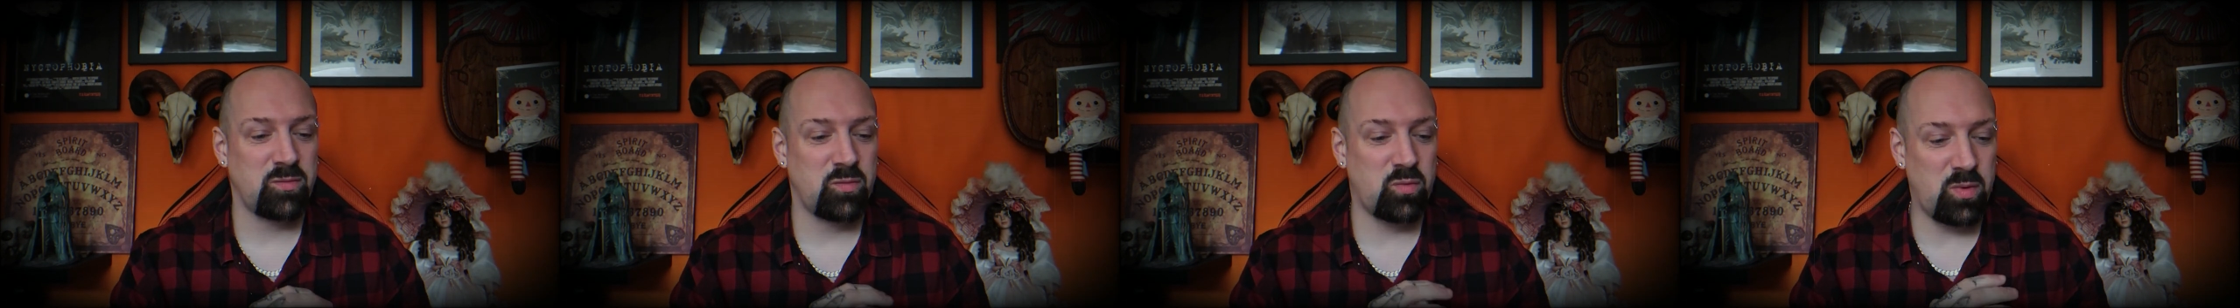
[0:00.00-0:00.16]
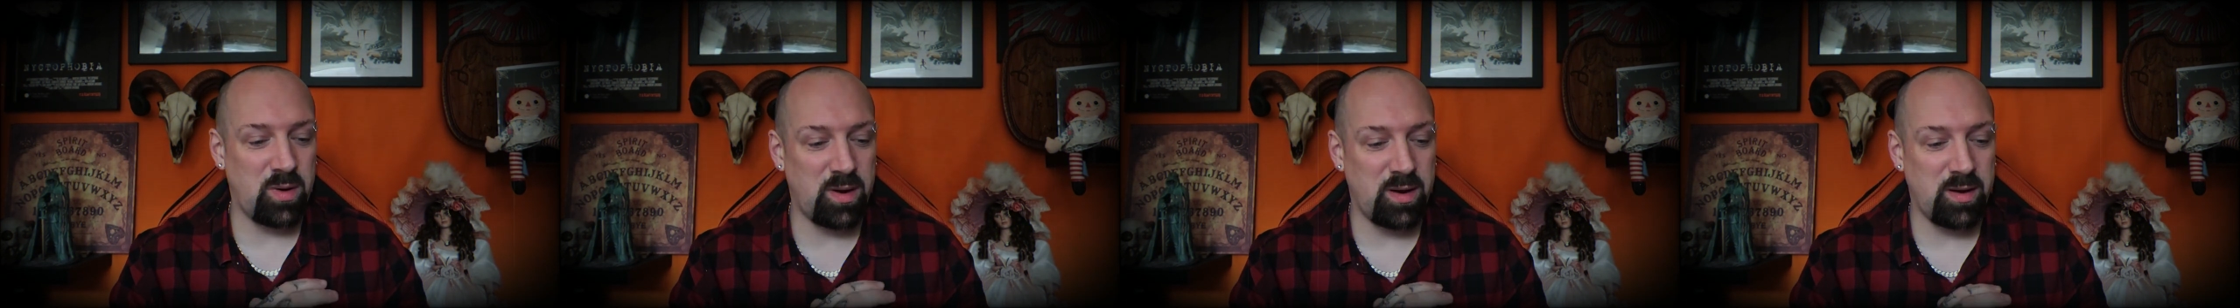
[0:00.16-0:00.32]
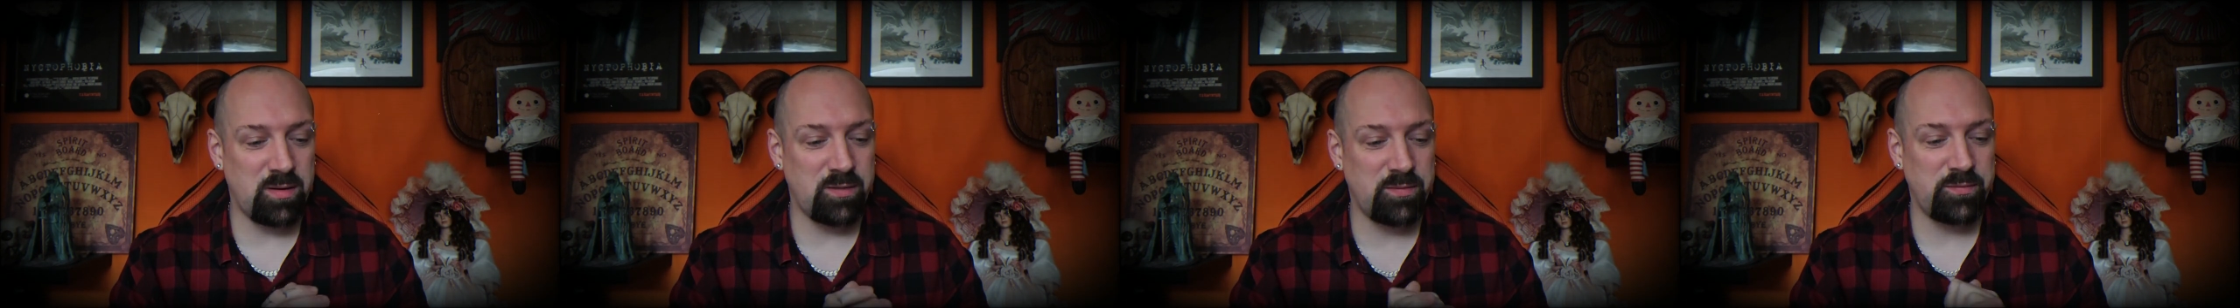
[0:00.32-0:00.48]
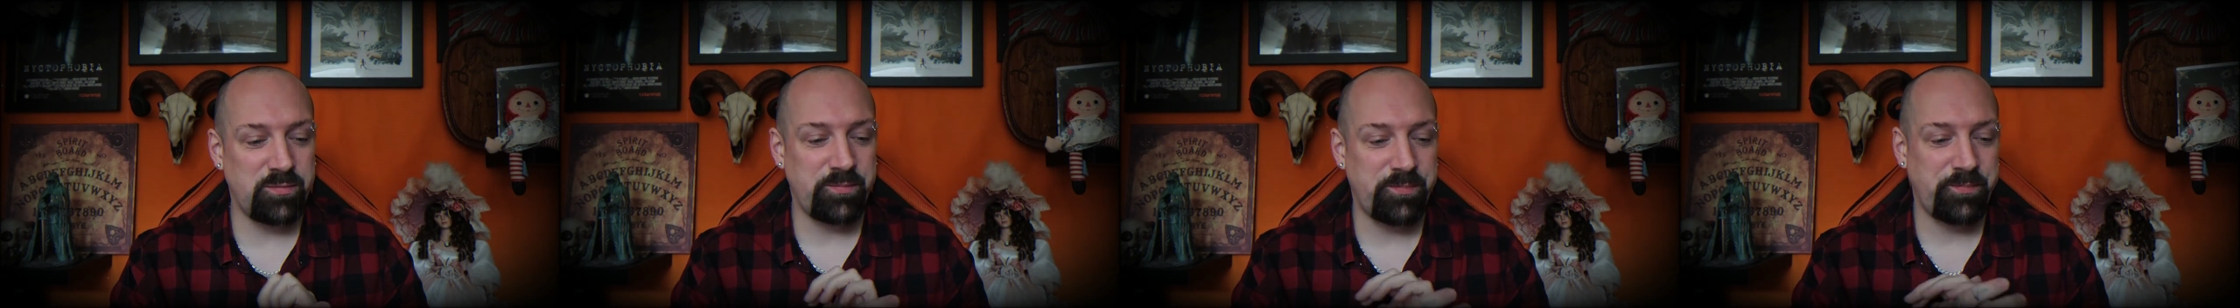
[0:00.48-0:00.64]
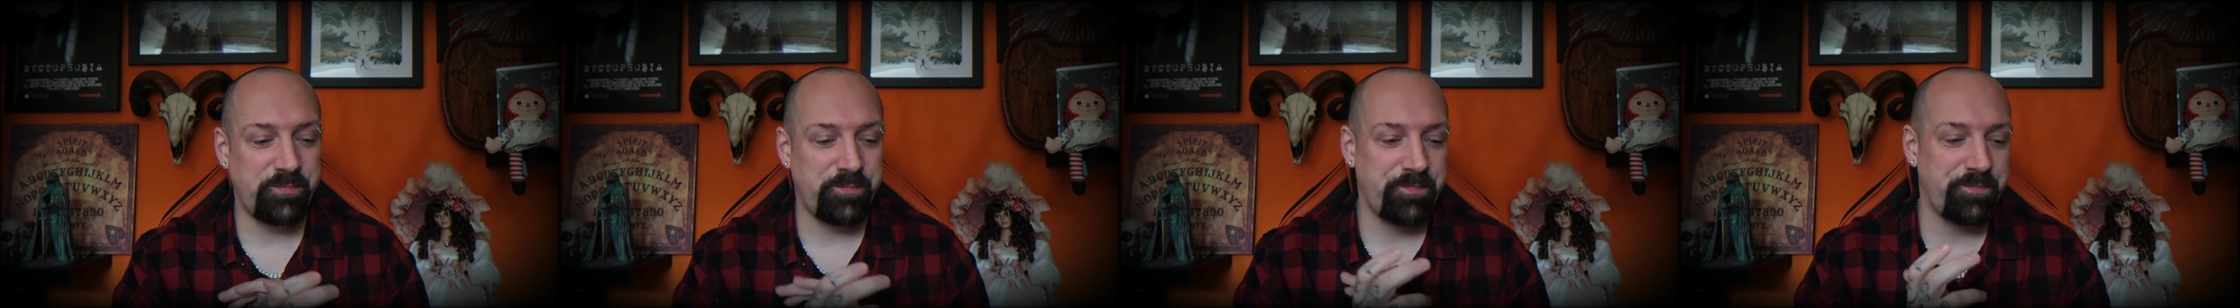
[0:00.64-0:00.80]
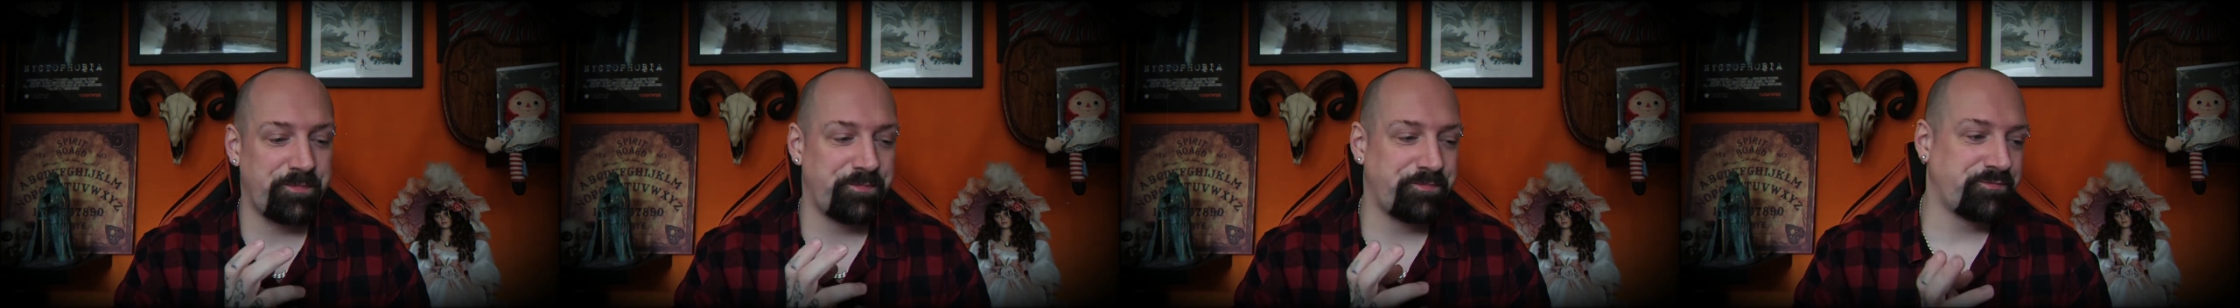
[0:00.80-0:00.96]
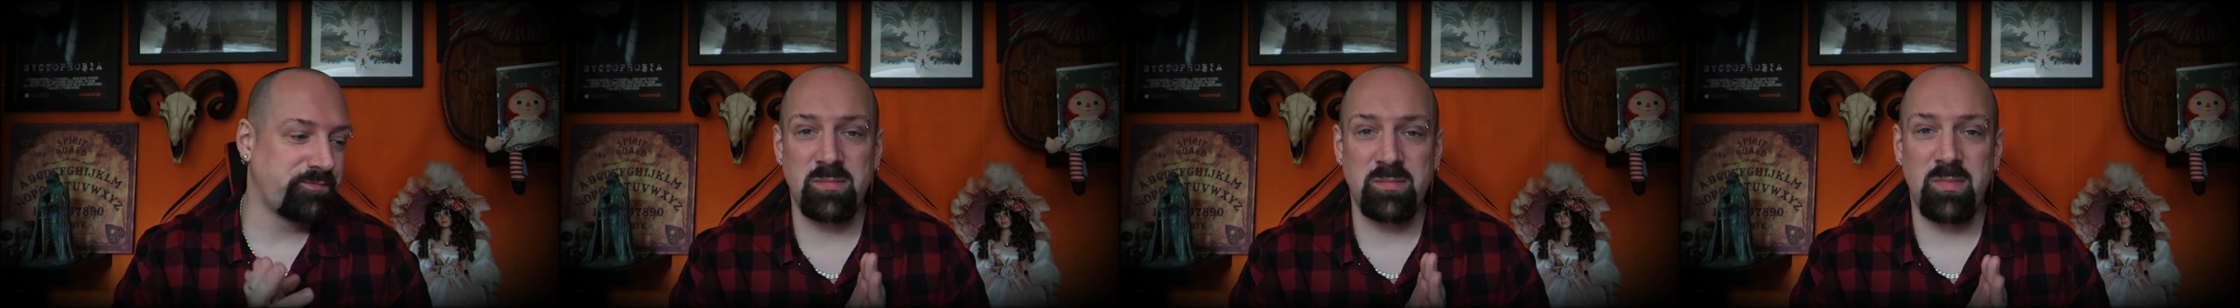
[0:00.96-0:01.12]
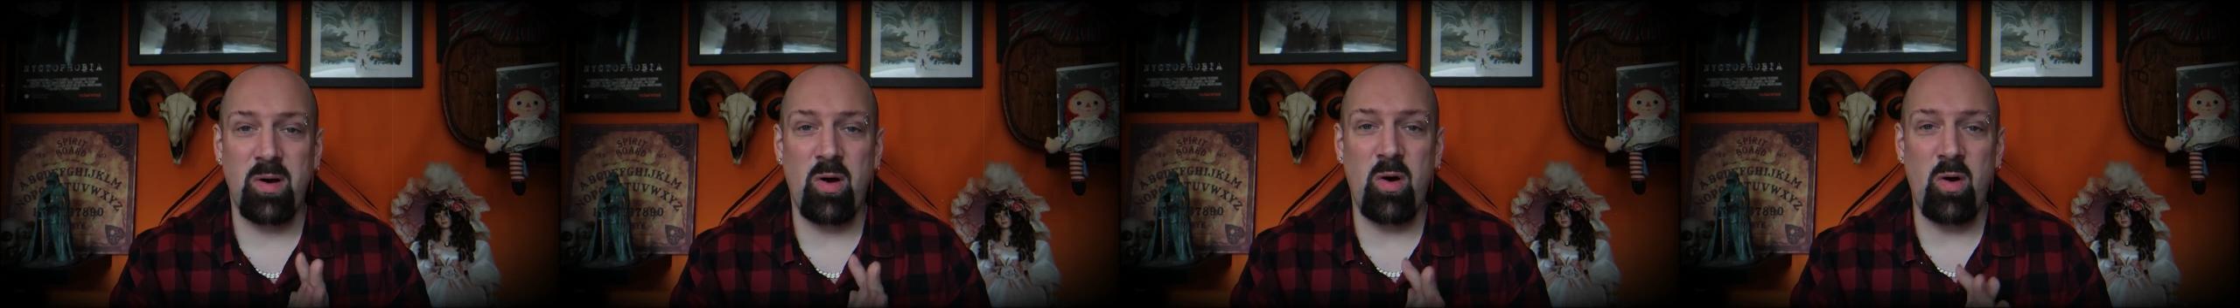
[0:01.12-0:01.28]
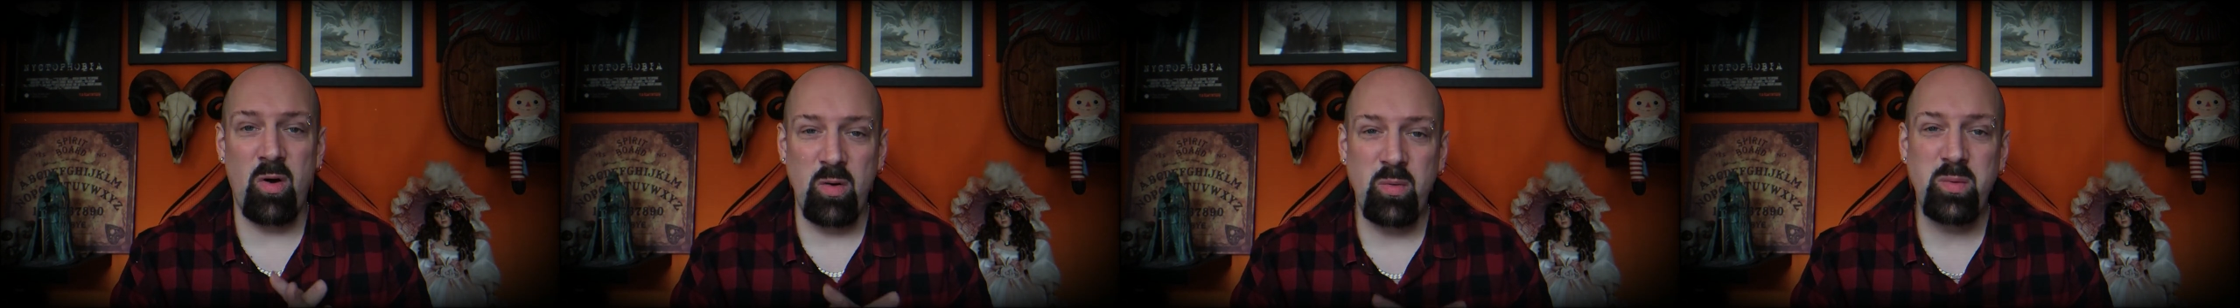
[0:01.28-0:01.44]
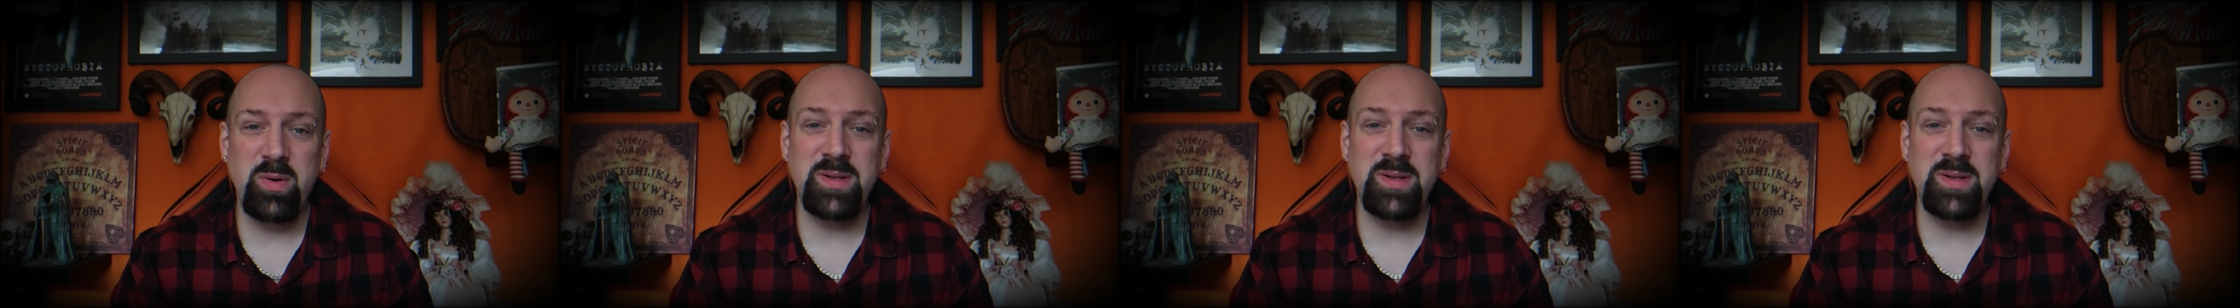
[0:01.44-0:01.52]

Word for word: Well, I